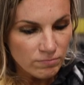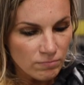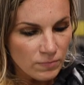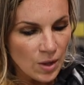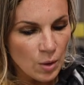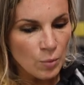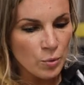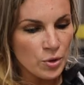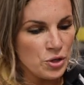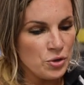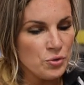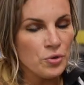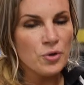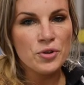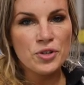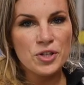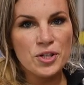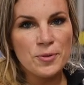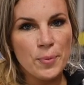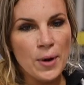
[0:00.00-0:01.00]
when you go to
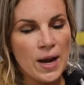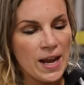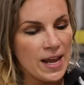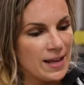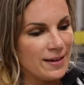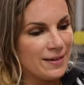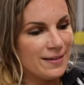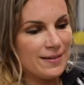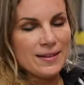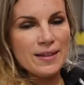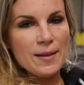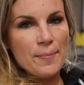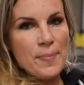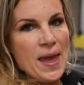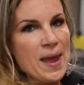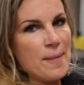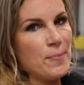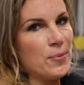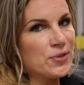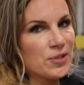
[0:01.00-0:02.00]
spray it, the
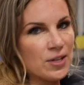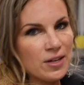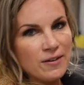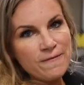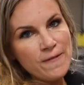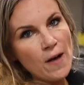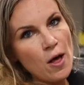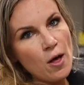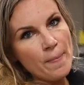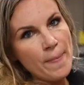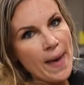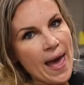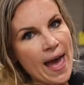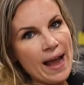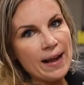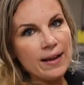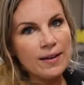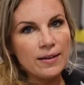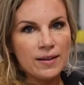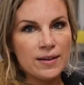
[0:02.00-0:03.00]
paper is gonna fall back
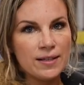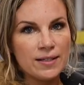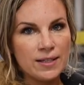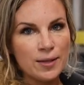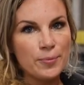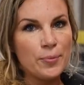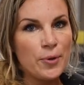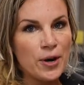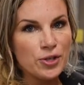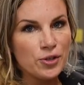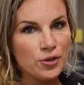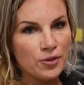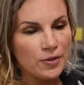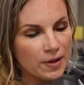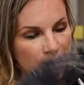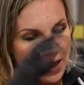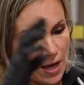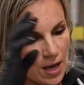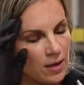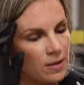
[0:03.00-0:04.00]
because of the pressure of the
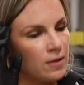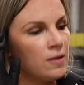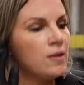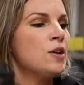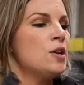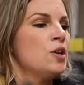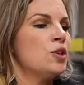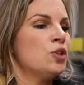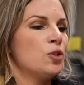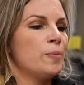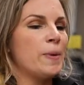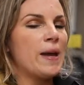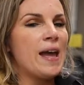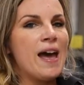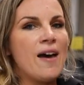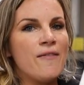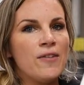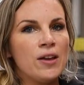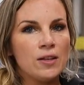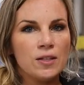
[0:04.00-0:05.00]
gun. So by
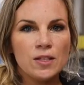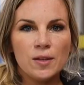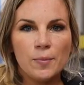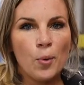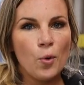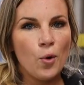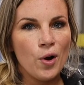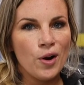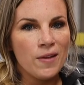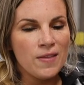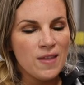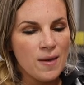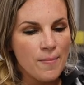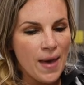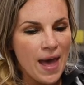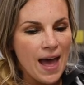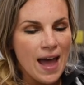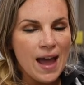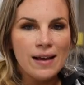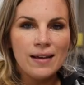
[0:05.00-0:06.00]
having a support on the
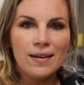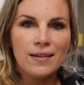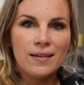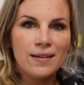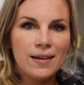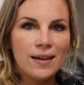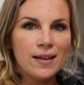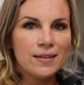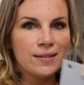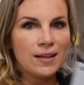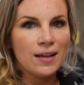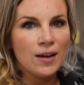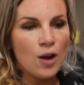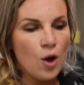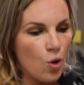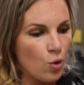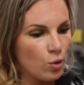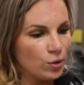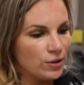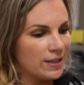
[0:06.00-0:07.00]
back, it's yeah. gonna
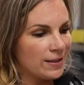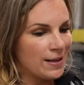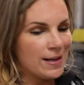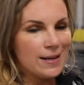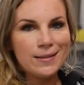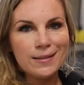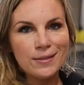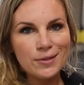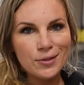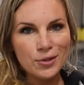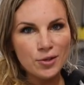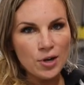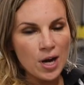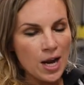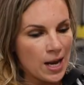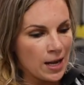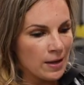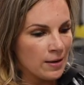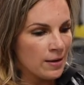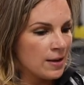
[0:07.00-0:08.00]
hold it nice and
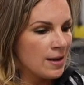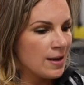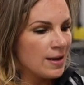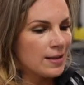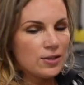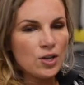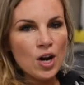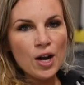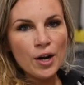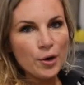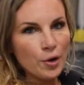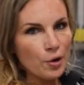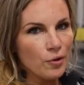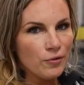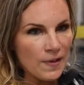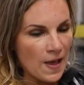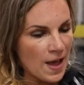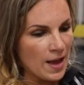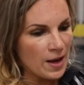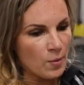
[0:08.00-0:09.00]
straight. It's not gonna go
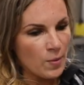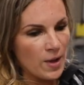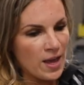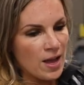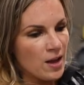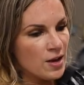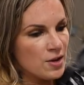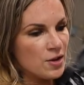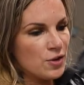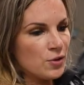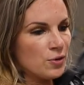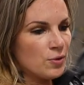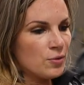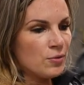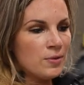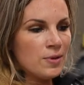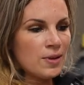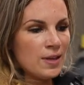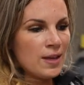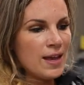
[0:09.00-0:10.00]
flying away on you.
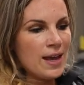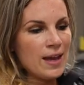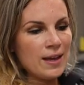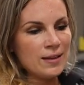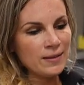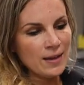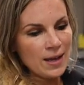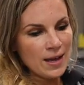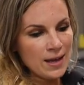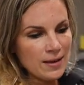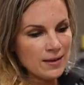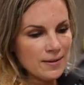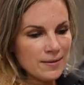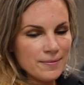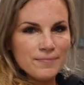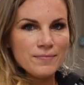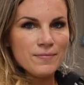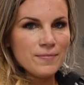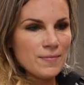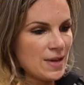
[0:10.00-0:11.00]
And like,
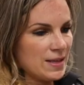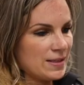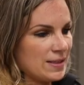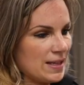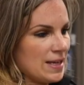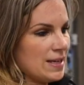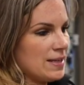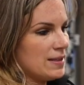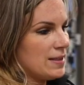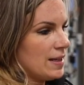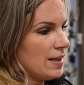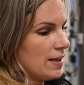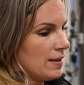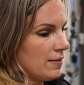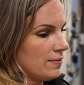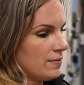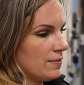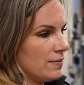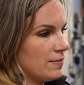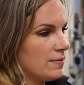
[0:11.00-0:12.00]
it's easy
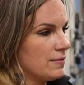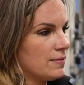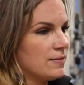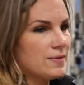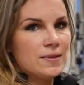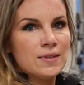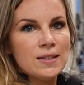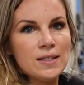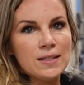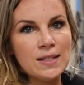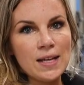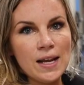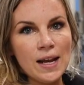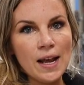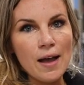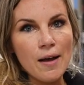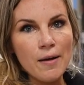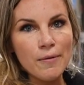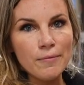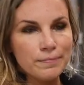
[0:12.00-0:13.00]
to take
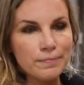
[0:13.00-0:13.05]
out.